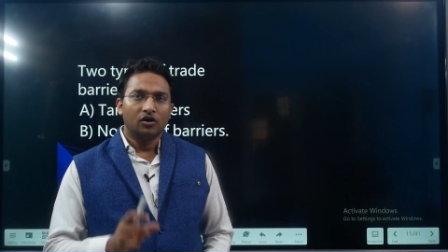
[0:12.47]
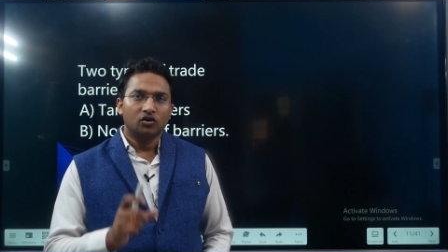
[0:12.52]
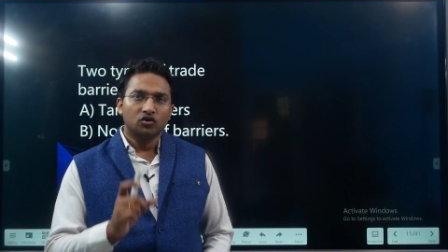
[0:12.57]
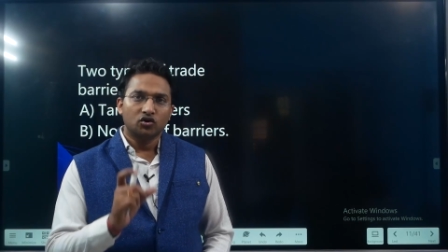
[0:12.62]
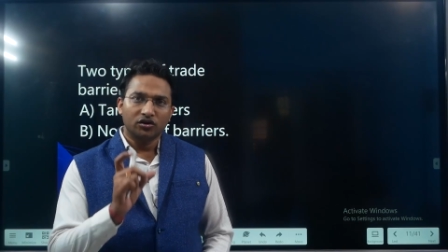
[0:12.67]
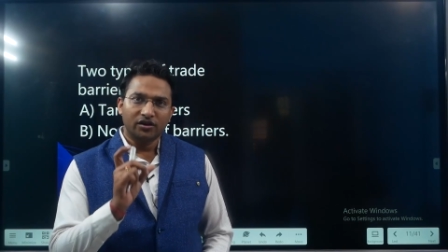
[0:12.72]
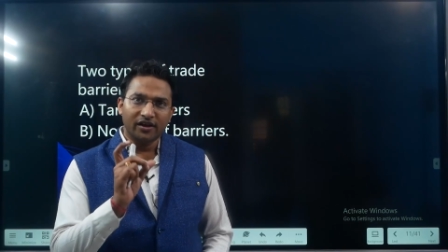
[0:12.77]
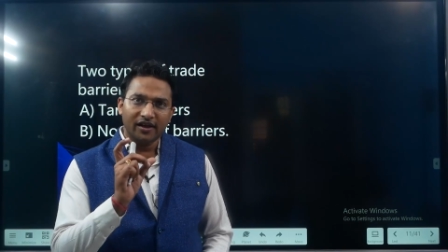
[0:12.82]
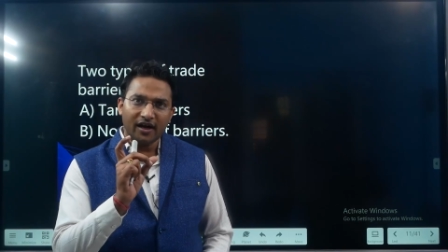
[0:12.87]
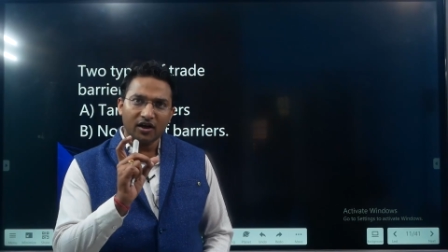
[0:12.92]

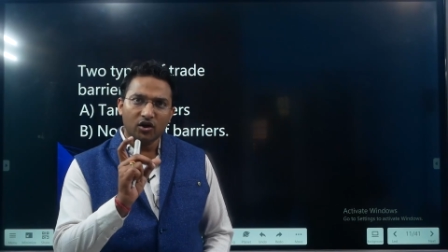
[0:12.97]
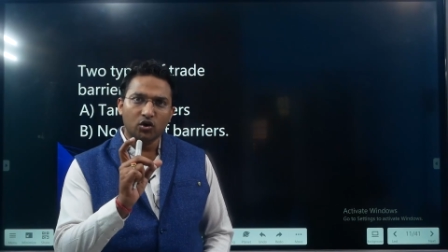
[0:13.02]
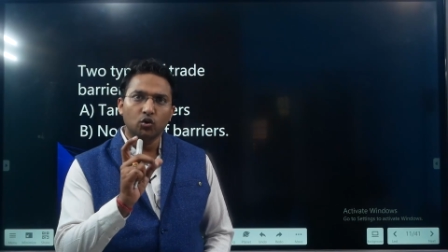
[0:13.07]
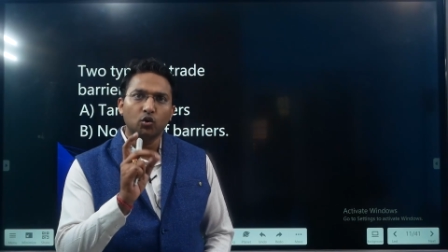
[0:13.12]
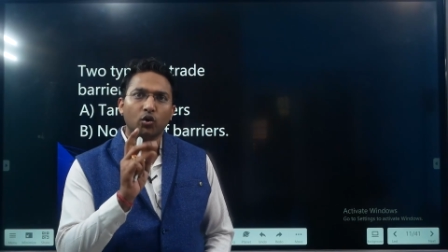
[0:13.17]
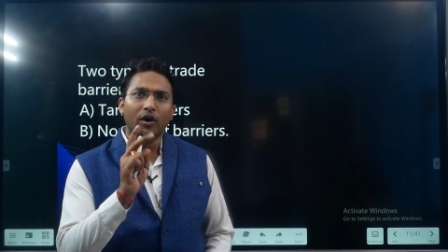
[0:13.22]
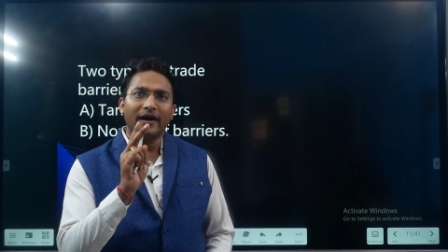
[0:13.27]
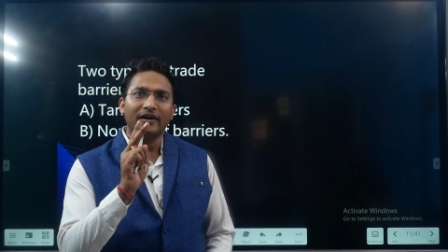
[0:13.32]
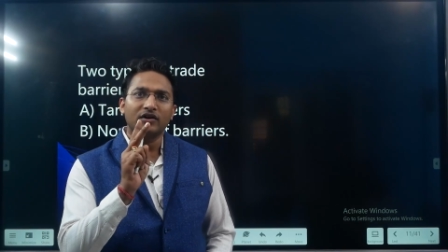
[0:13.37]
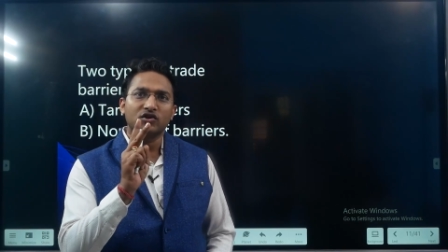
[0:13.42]
So there are
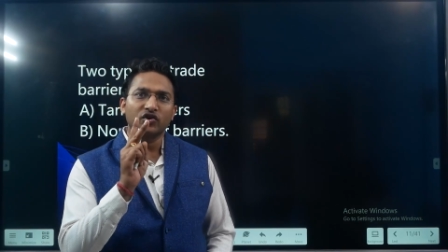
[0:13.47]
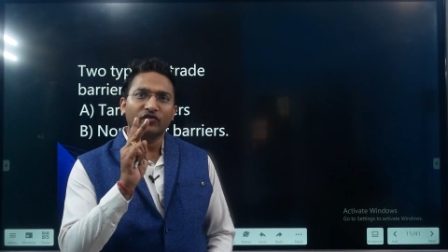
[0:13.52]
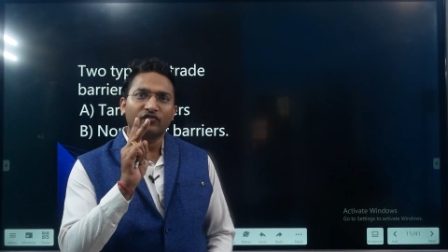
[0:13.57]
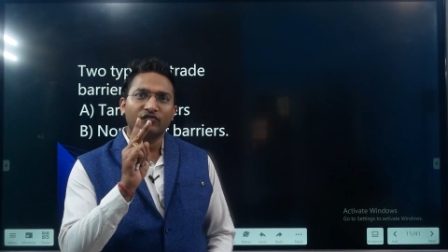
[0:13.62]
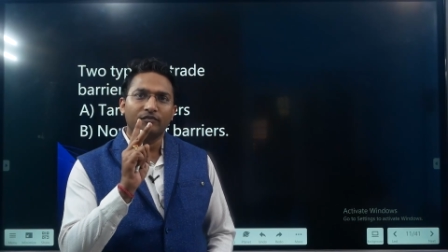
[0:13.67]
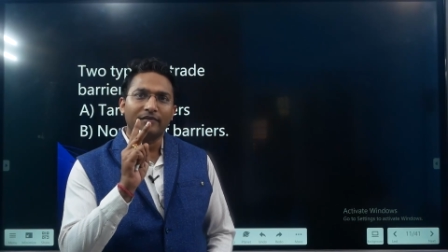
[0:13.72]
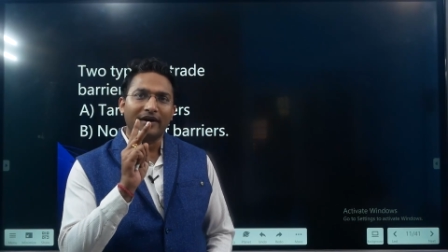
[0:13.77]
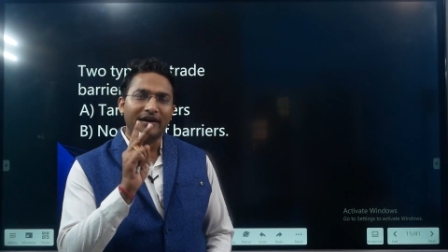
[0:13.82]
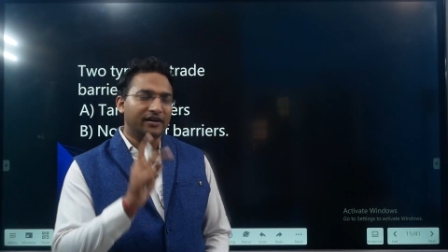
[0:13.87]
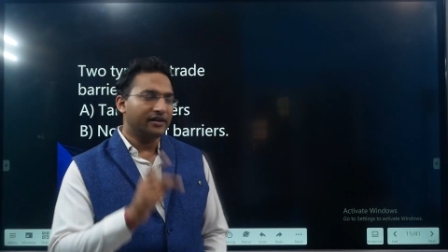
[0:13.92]
two kinds
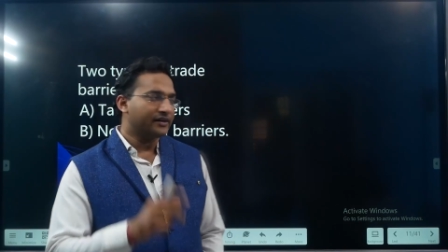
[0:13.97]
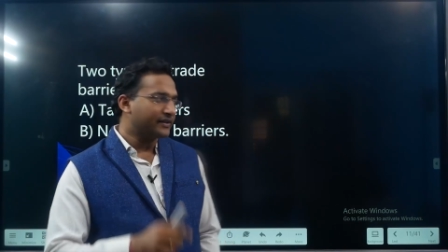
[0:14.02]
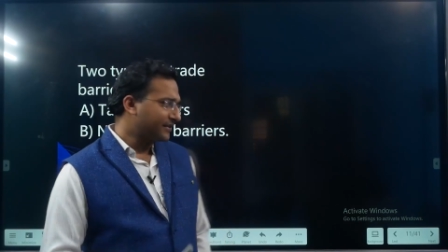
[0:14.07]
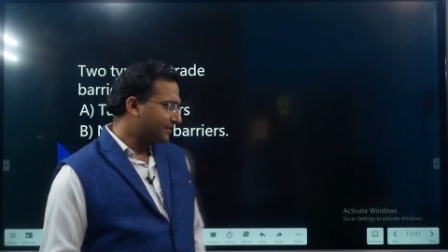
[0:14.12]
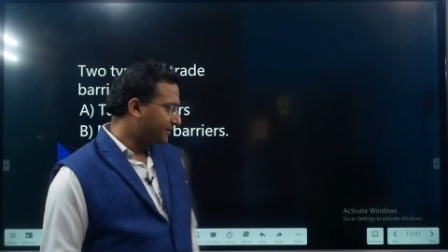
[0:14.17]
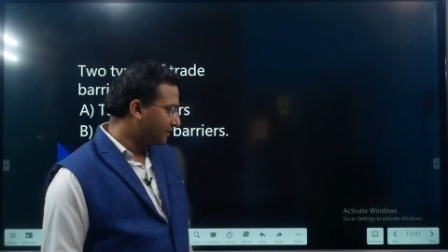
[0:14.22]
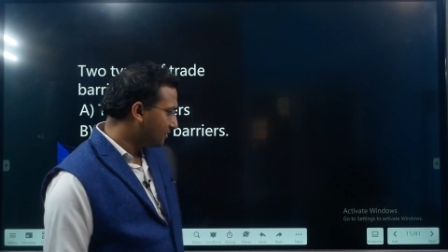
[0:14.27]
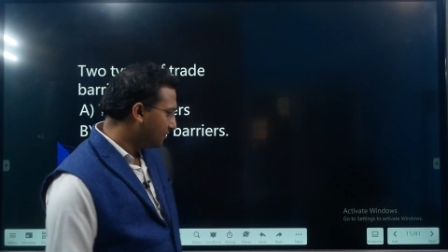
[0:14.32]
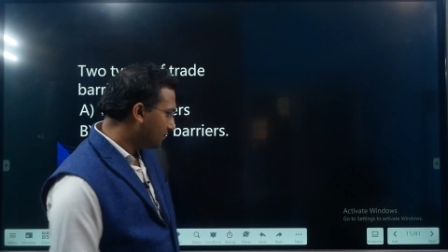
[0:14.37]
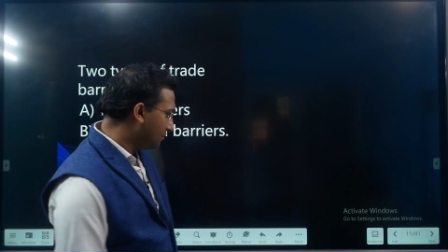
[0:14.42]
of
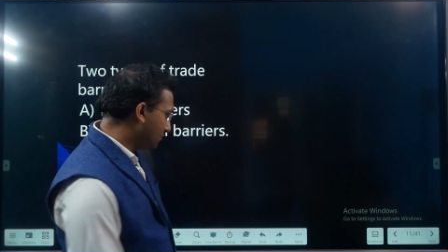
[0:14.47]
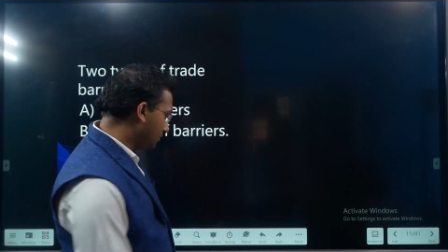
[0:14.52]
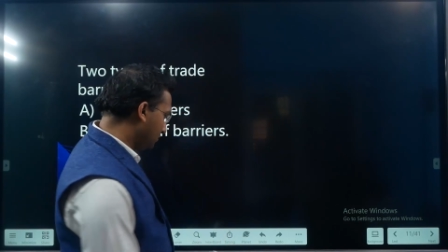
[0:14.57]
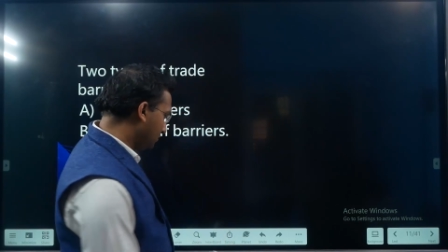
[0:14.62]
barriers.